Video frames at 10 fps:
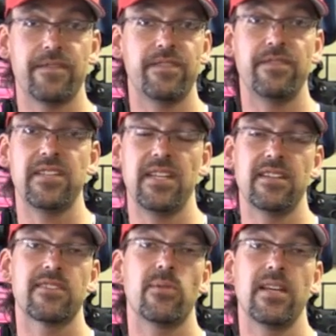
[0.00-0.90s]
15
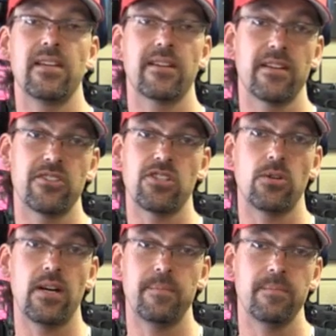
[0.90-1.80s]
to 20 are going to
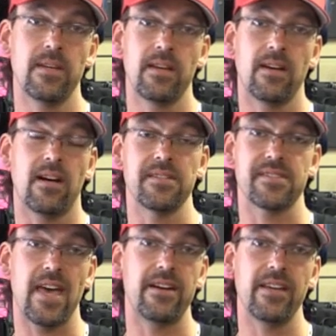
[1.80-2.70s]
show up on
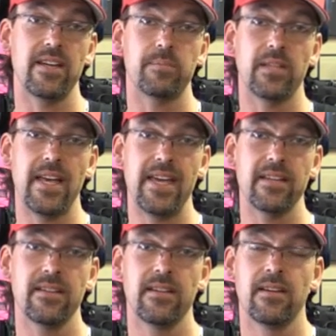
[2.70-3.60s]
Saturday to play.